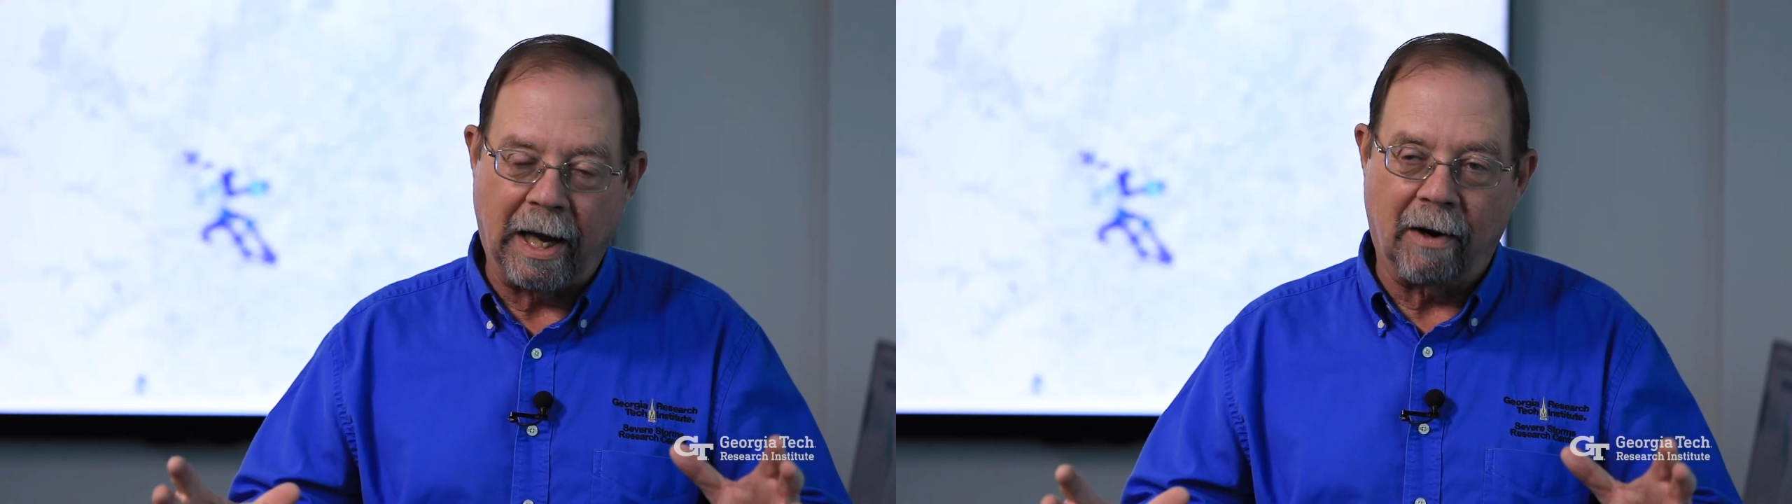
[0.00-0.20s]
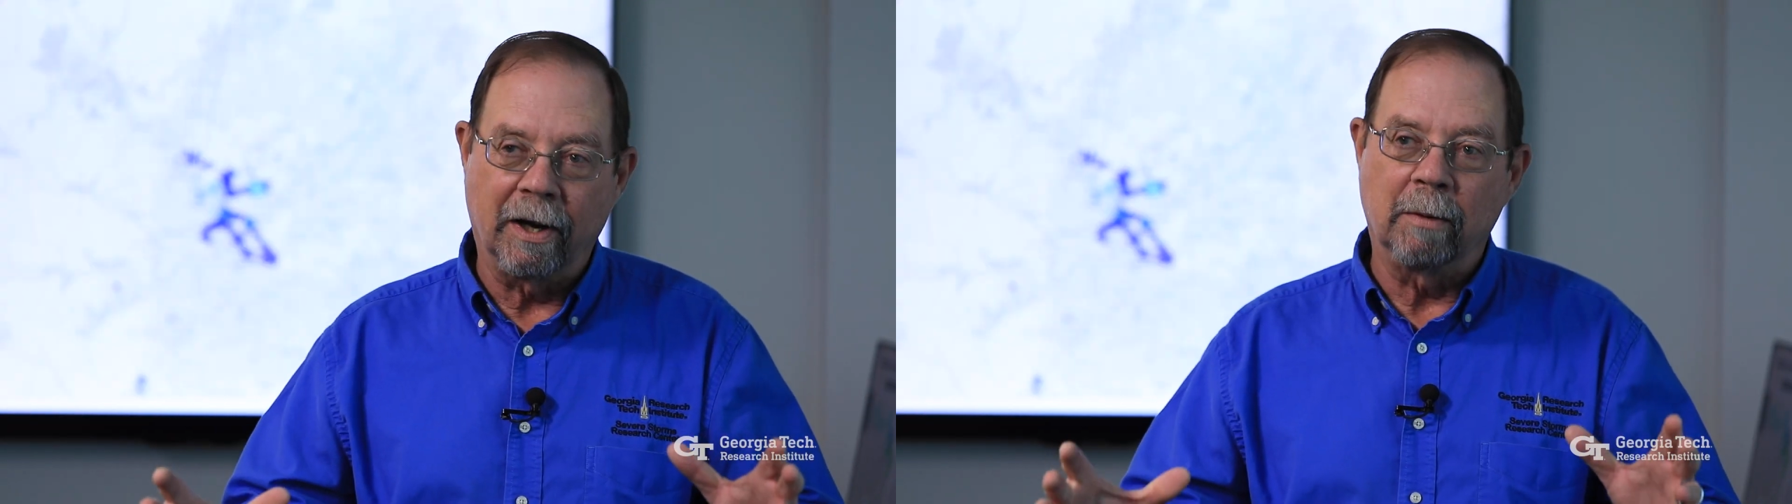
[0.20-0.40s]

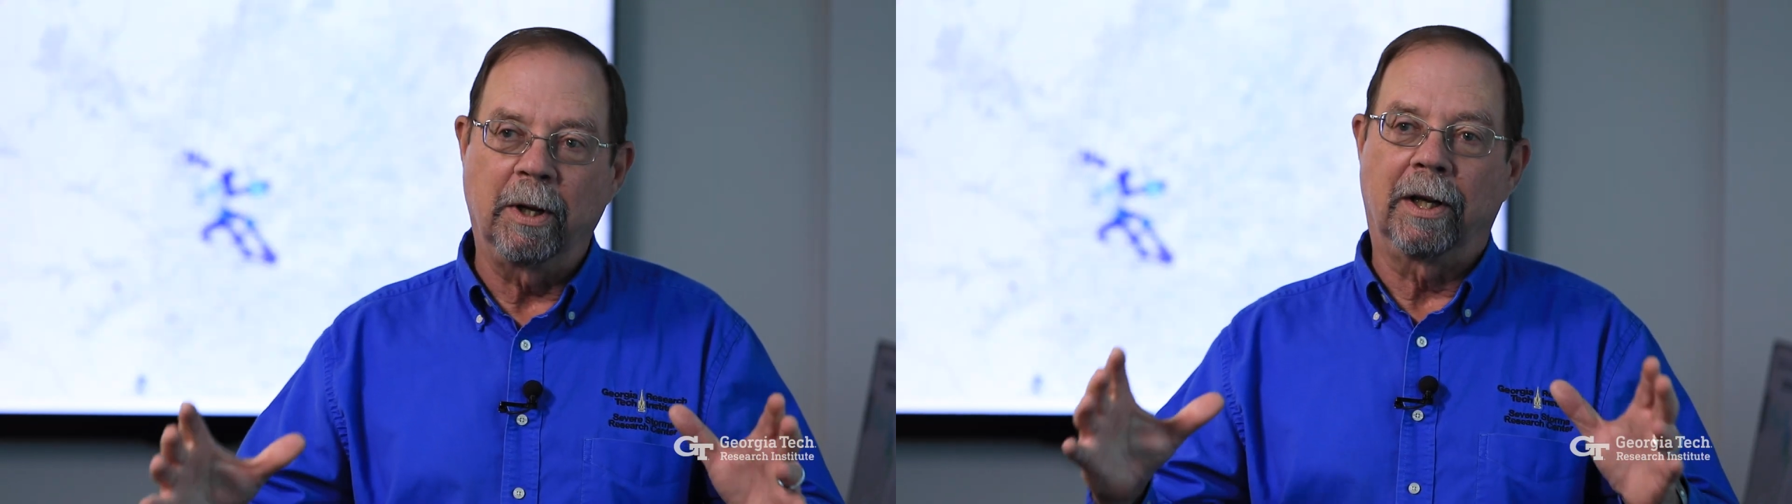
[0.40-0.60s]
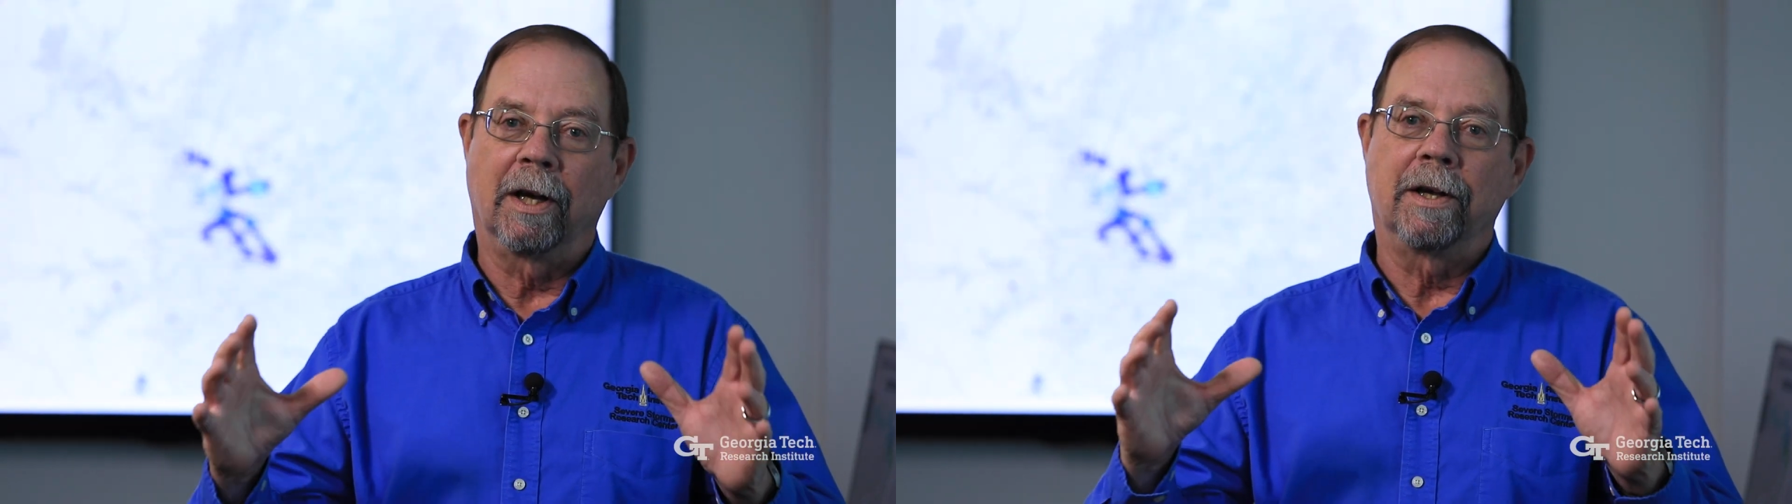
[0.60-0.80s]
area
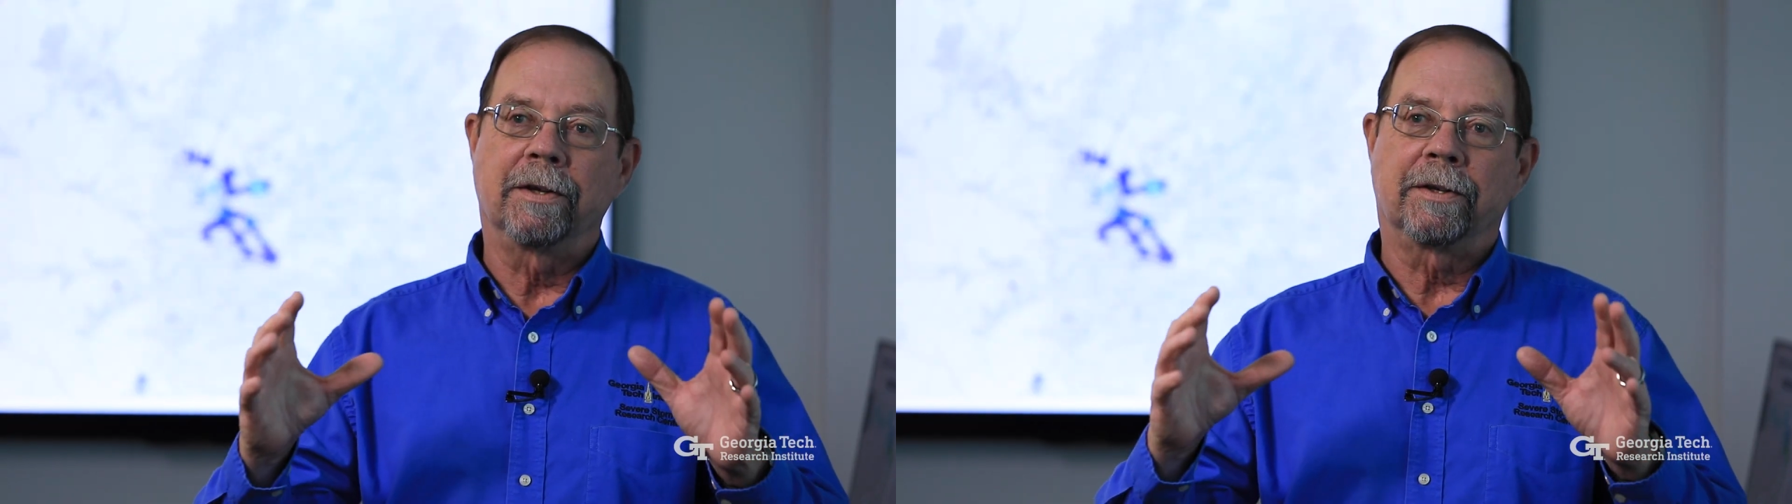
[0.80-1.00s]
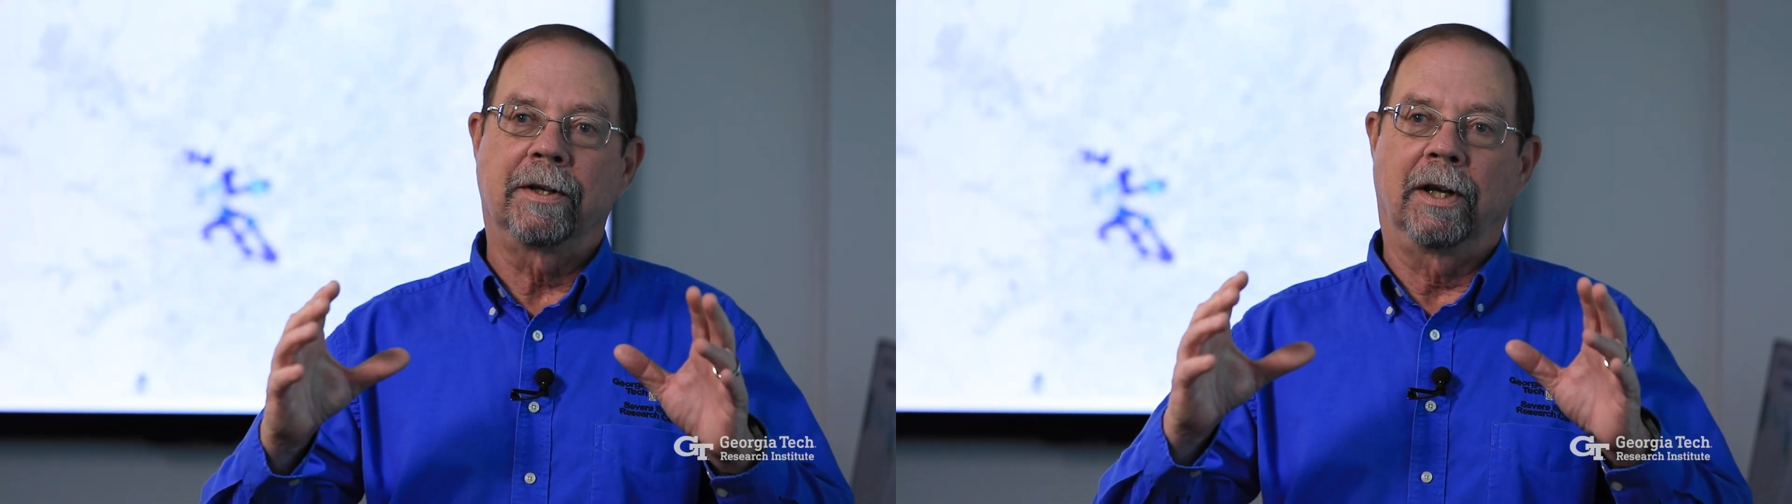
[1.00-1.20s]

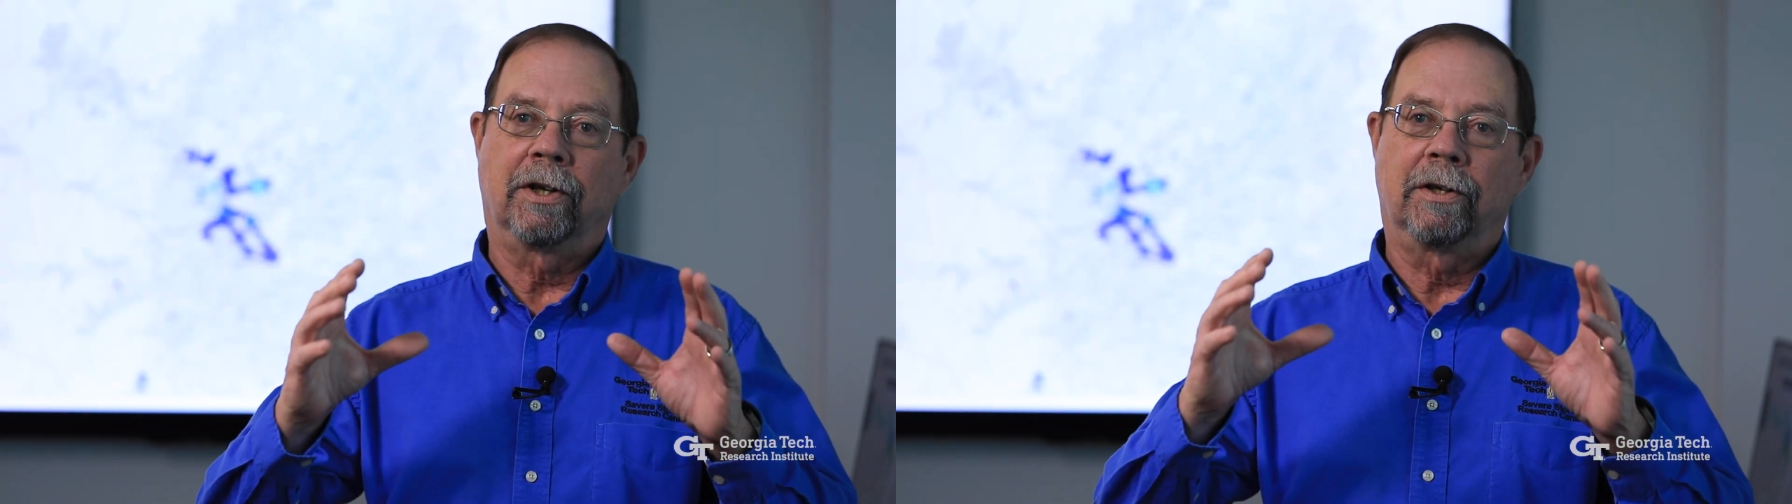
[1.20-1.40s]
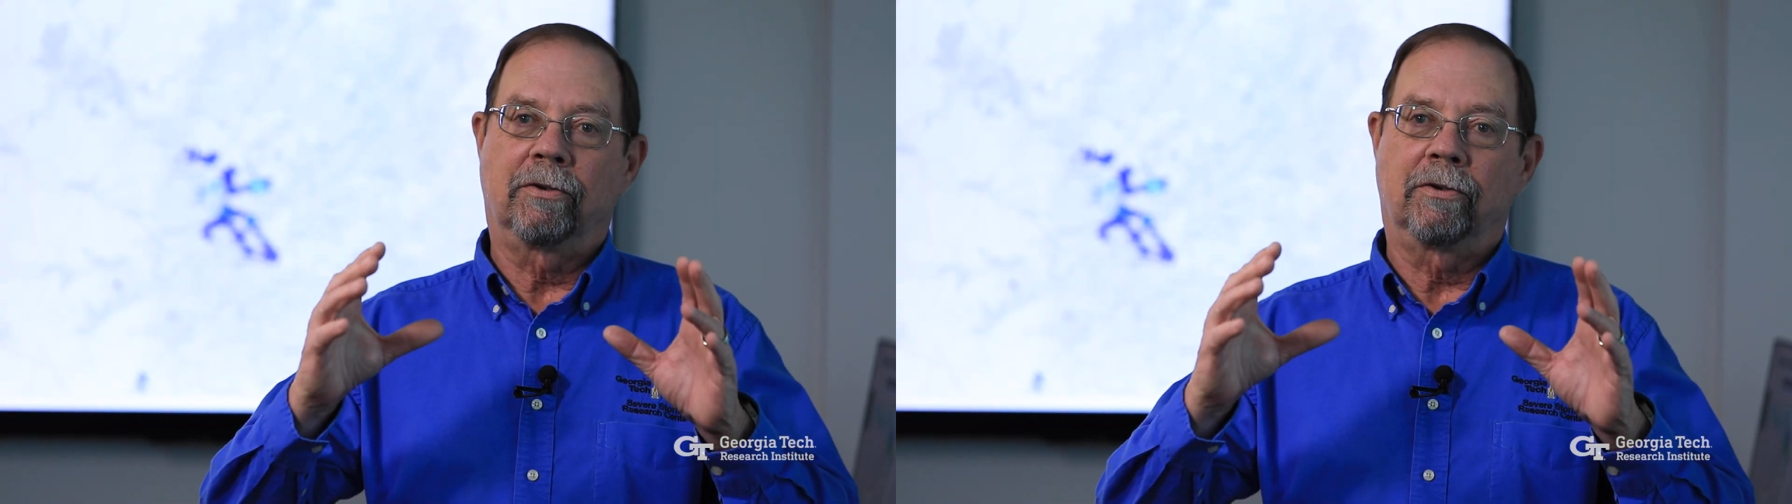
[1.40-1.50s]
because it